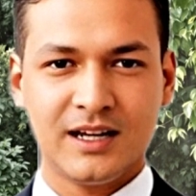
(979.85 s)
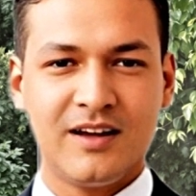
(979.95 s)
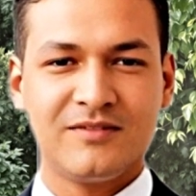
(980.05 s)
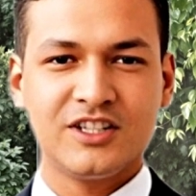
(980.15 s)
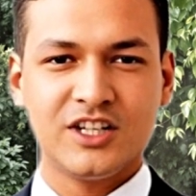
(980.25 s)

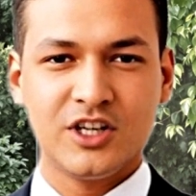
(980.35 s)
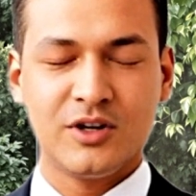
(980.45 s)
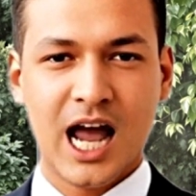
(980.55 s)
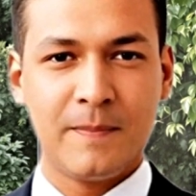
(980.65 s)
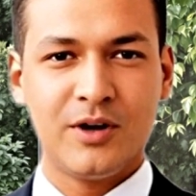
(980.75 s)
If it's acute
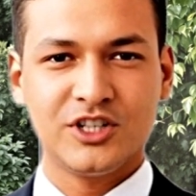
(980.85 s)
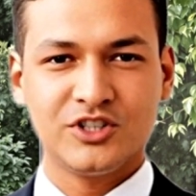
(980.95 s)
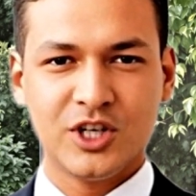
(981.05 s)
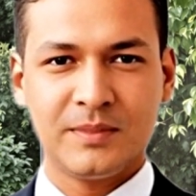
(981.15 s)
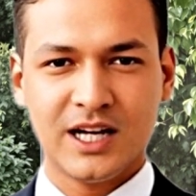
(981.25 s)

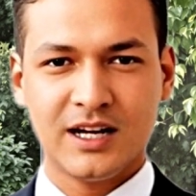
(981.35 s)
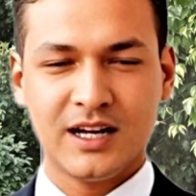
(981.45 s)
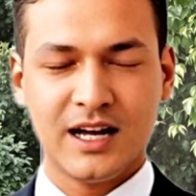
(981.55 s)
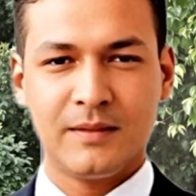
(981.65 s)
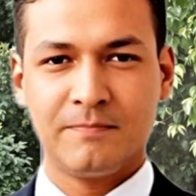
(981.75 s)
hyponatremia,
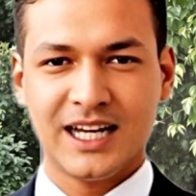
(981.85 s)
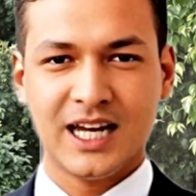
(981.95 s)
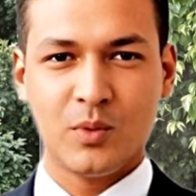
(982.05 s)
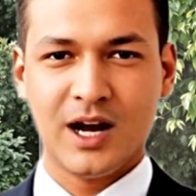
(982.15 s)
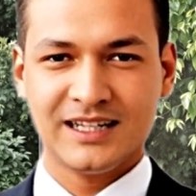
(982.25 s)
meaning
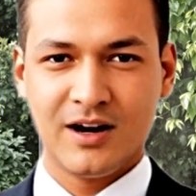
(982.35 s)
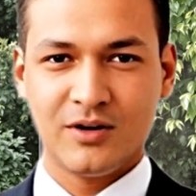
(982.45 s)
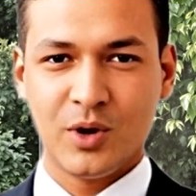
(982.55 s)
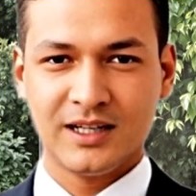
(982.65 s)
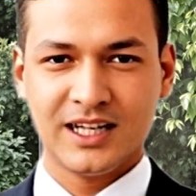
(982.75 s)
it went down
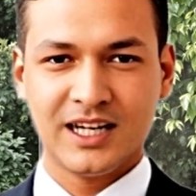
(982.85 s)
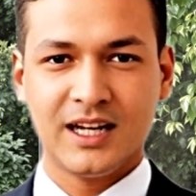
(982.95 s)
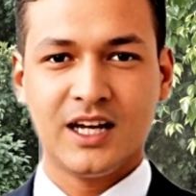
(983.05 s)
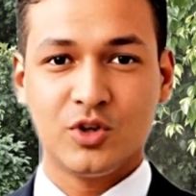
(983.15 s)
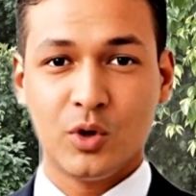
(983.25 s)
quickly,
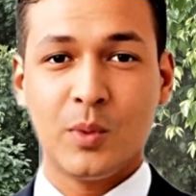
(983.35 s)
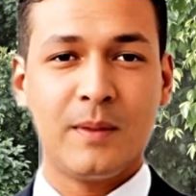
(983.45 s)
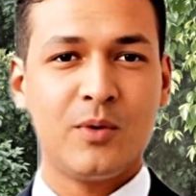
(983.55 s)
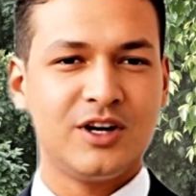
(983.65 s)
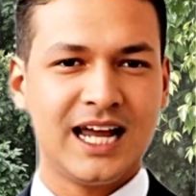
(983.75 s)
you're way
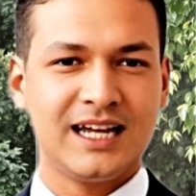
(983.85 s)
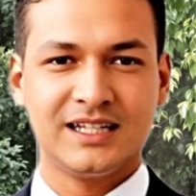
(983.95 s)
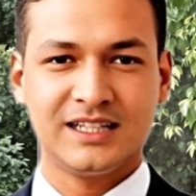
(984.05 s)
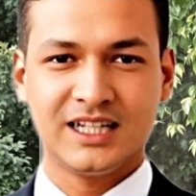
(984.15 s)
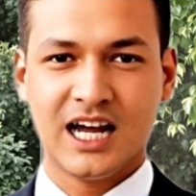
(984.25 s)
more likely
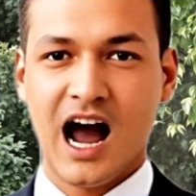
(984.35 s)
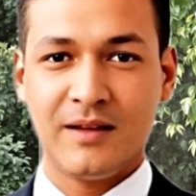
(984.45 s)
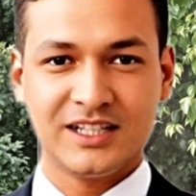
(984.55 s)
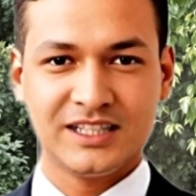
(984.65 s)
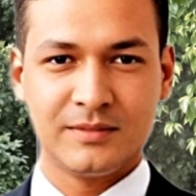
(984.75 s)
to see
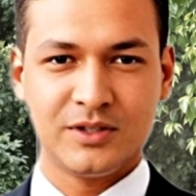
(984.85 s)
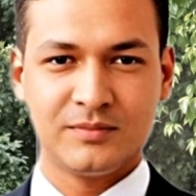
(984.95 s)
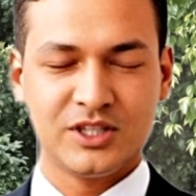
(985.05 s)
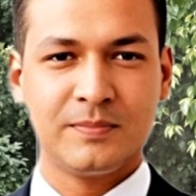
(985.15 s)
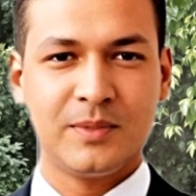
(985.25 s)
obvious
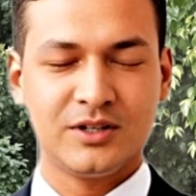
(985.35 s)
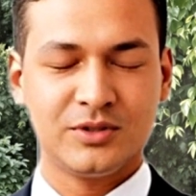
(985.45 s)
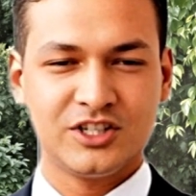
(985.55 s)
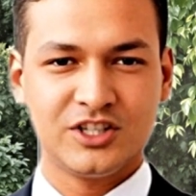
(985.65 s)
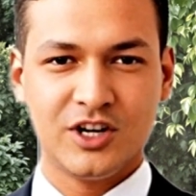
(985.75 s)
symptoms compared to
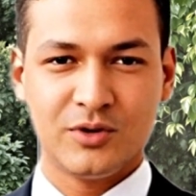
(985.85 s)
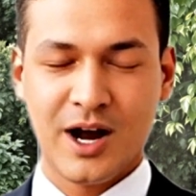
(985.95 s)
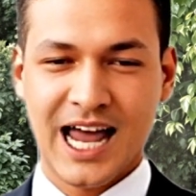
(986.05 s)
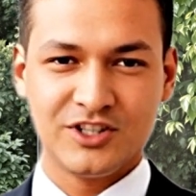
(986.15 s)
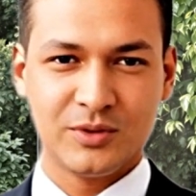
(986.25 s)
a slow,
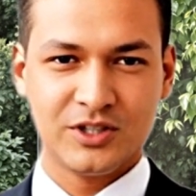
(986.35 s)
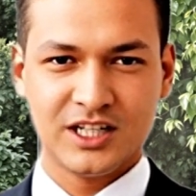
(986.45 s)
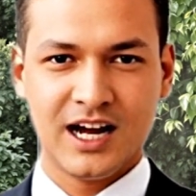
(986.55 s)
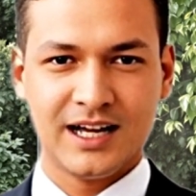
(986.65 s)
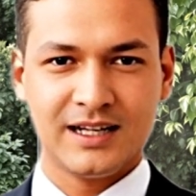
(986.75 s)
gradual
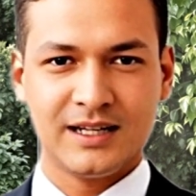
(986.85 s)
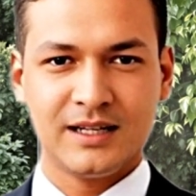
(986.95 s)
decline.